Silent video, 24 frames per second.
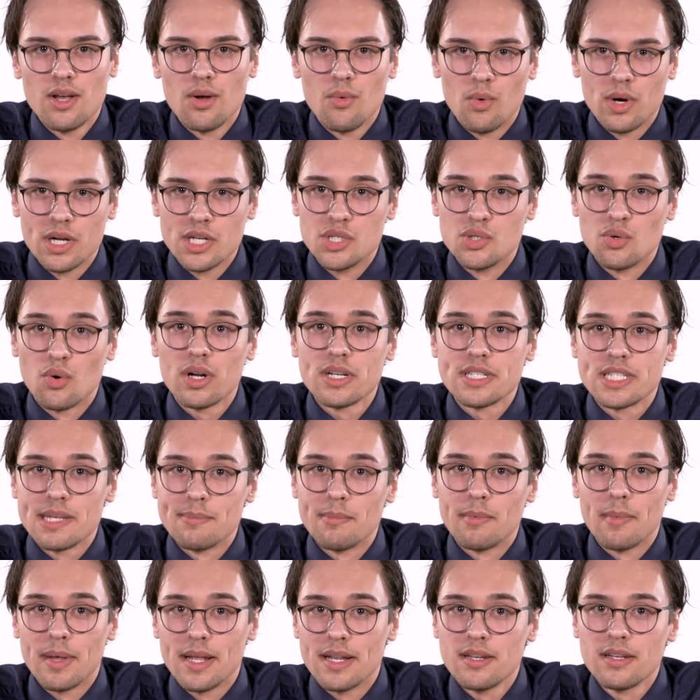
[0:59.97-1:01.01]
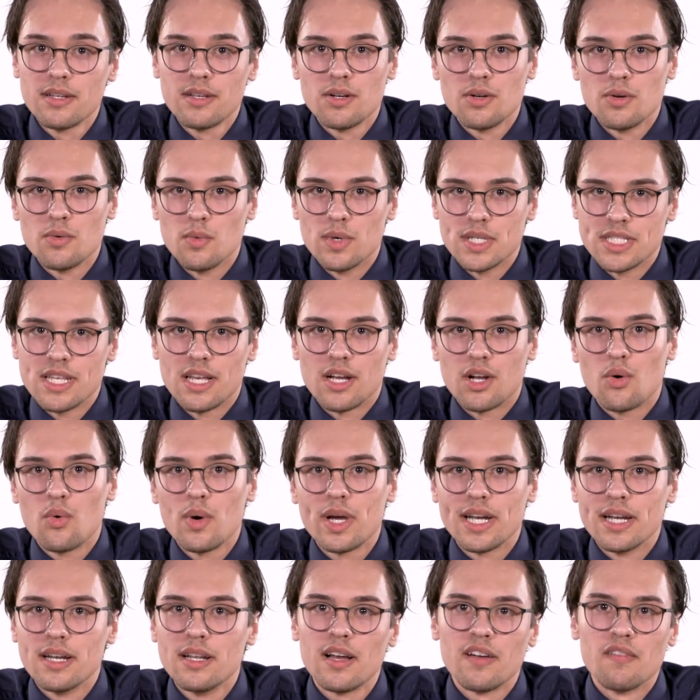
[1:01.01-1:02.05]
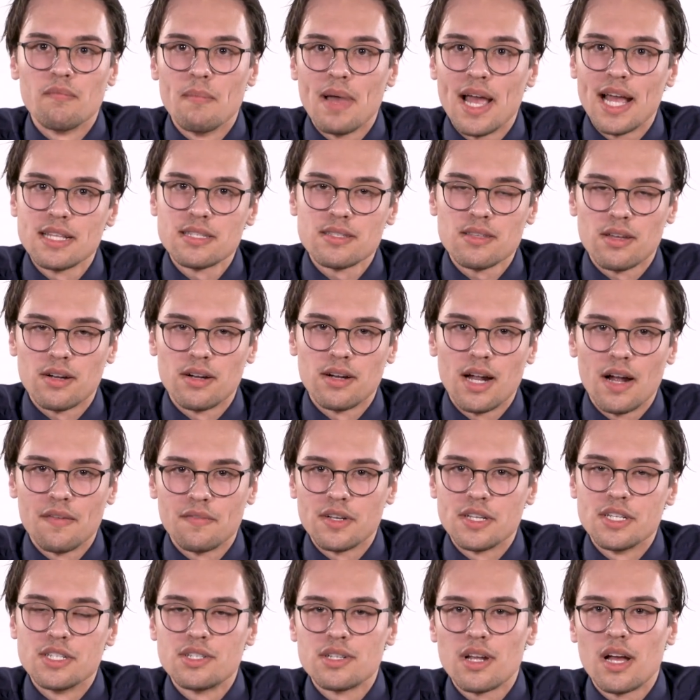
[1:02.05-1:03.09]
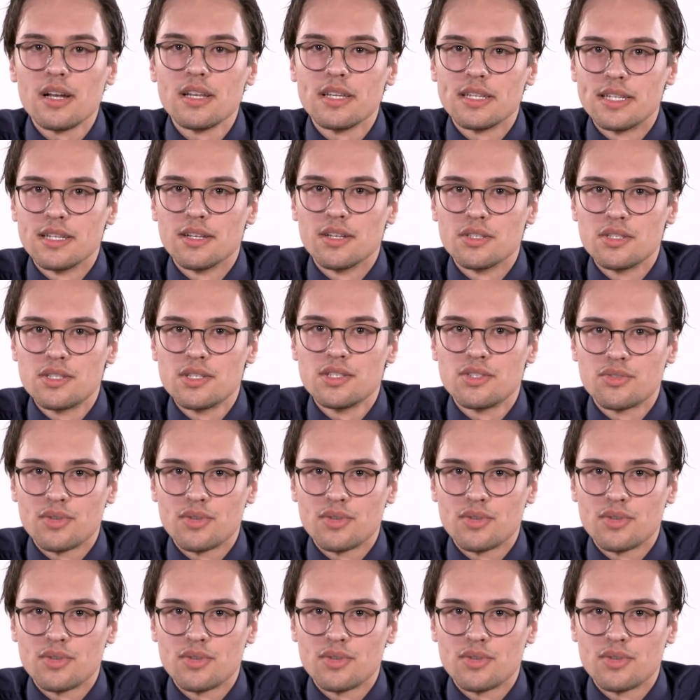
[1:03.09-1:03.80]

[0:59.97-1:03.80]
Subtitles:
where George Zimmerman was acquitted of manslaughter after he shot and killed